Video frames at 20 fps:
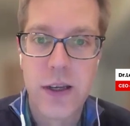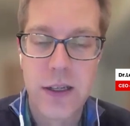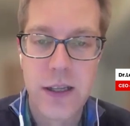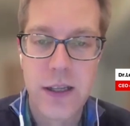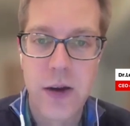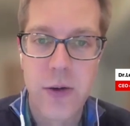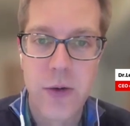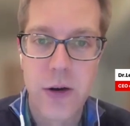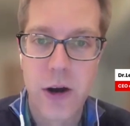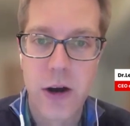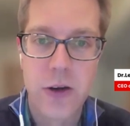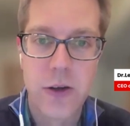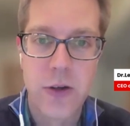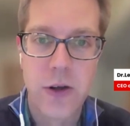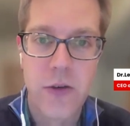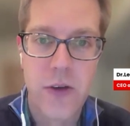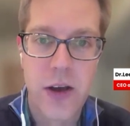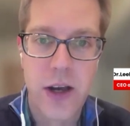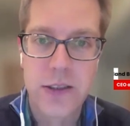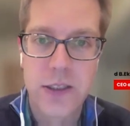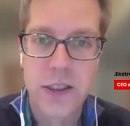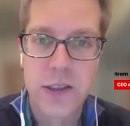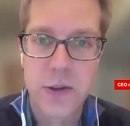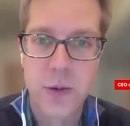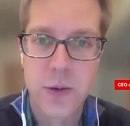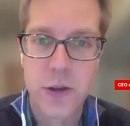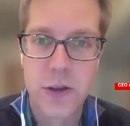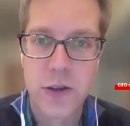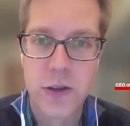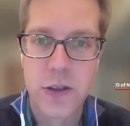in that regard. You have access to
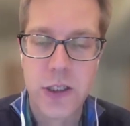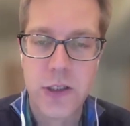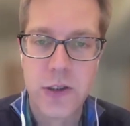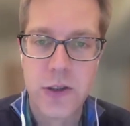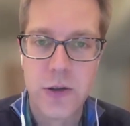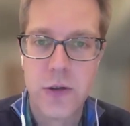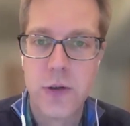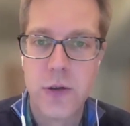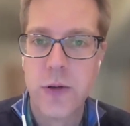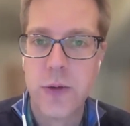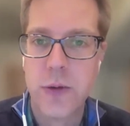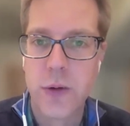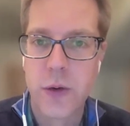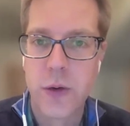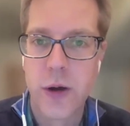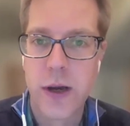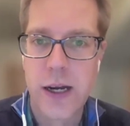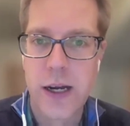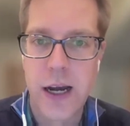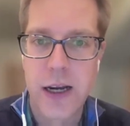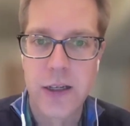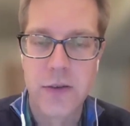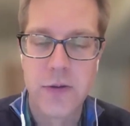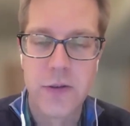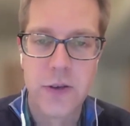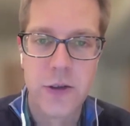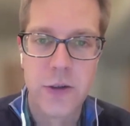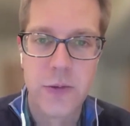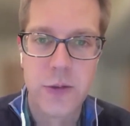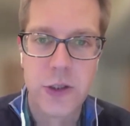what you need to, and we're quite active
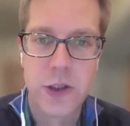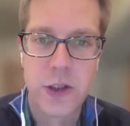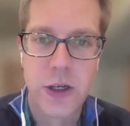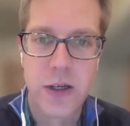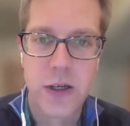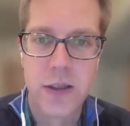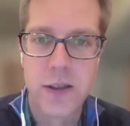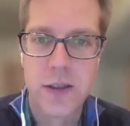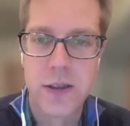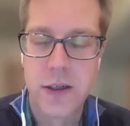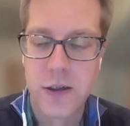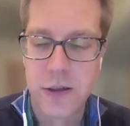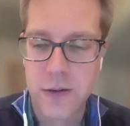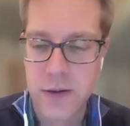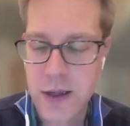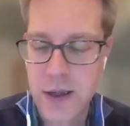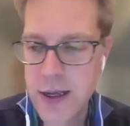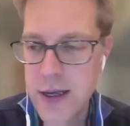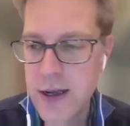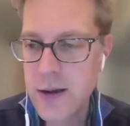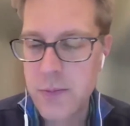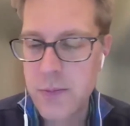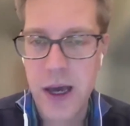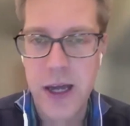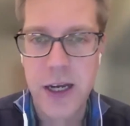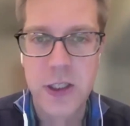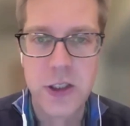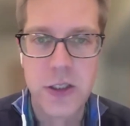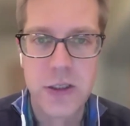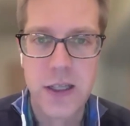in terms of shutting or
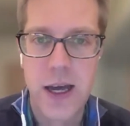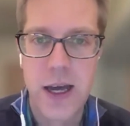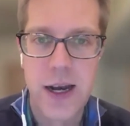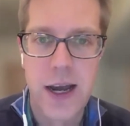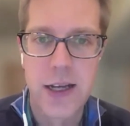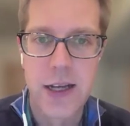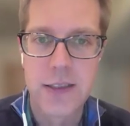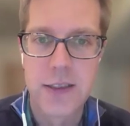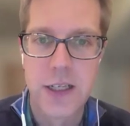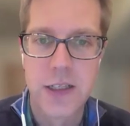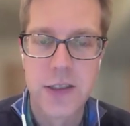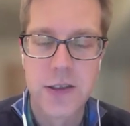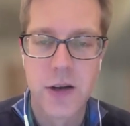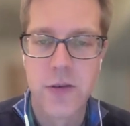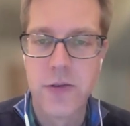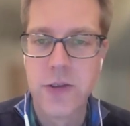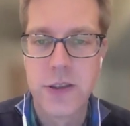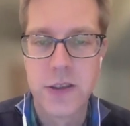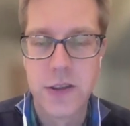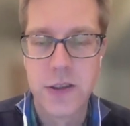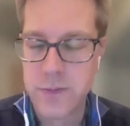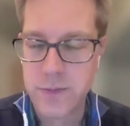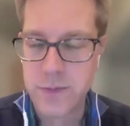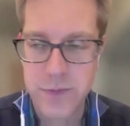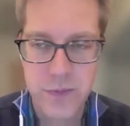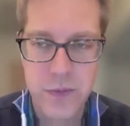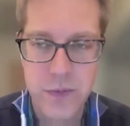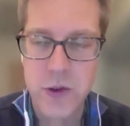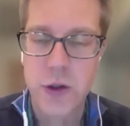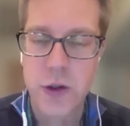managing that access, obviously
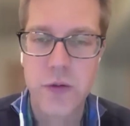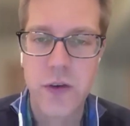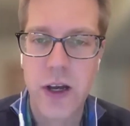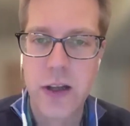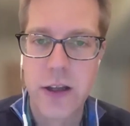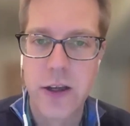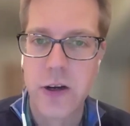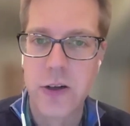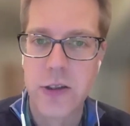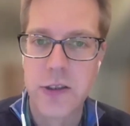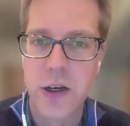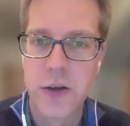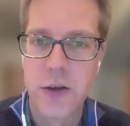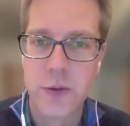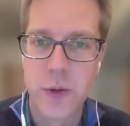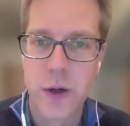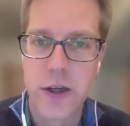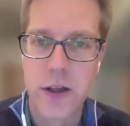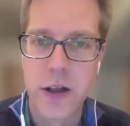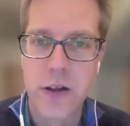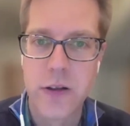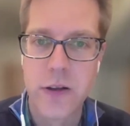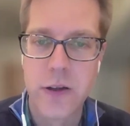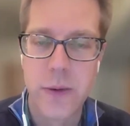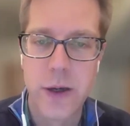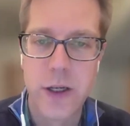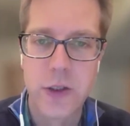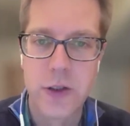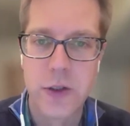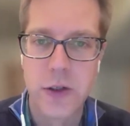surveilling ourselves regularly to
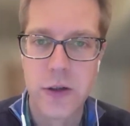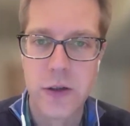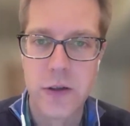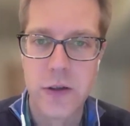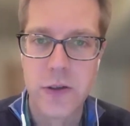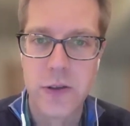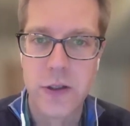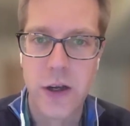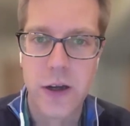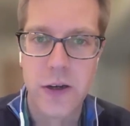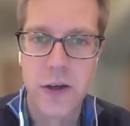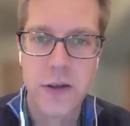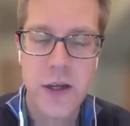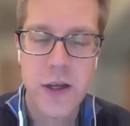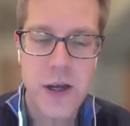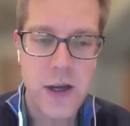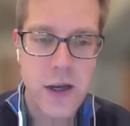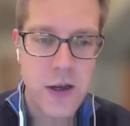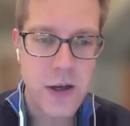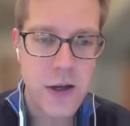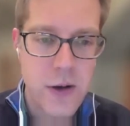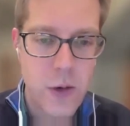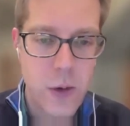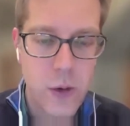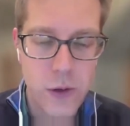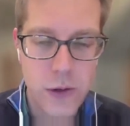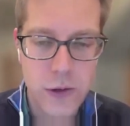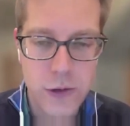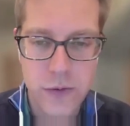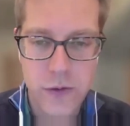make sure that there's not
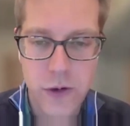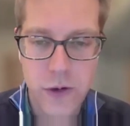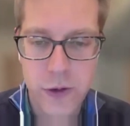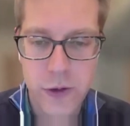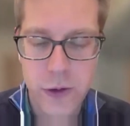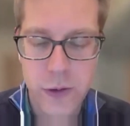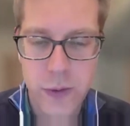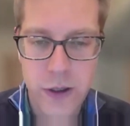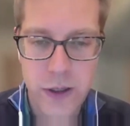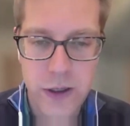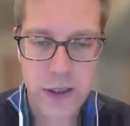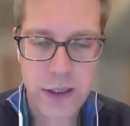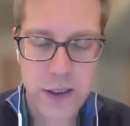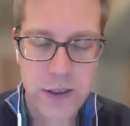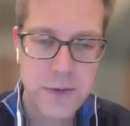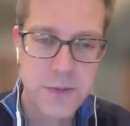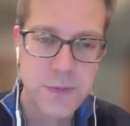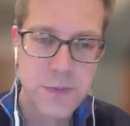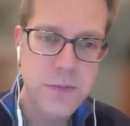holes or vulnerabilities.